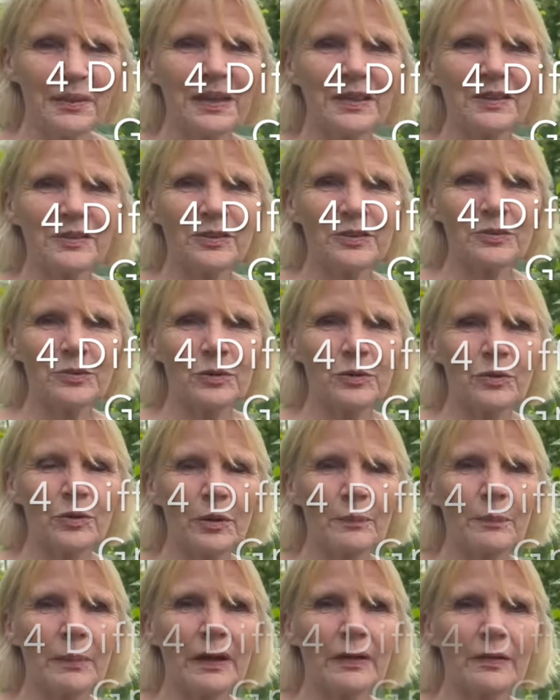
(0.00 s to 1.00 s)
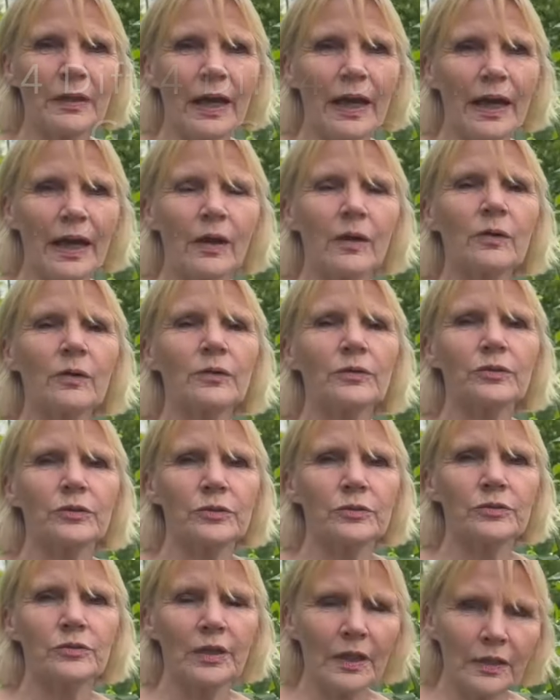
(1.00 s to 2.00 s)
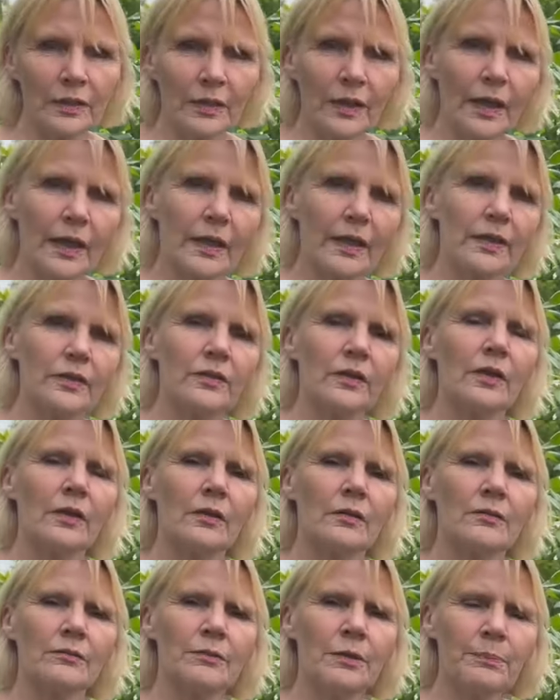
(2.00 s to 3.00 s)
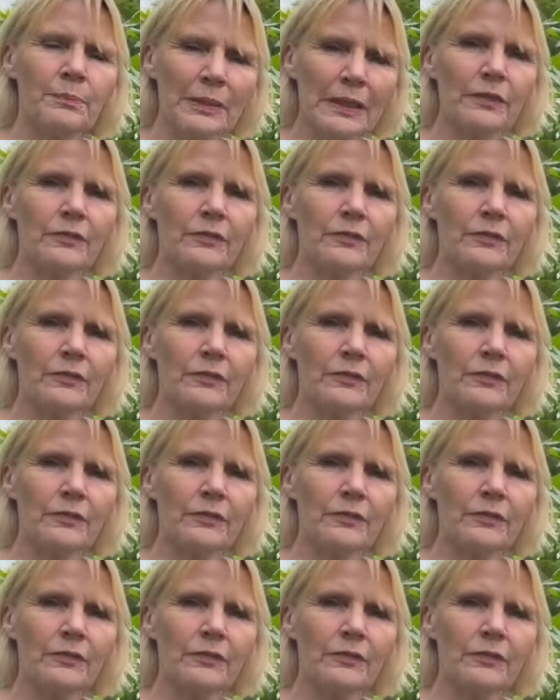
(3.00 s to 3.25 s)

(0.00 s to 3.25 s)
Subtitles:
going to talk about how to deadhead repeat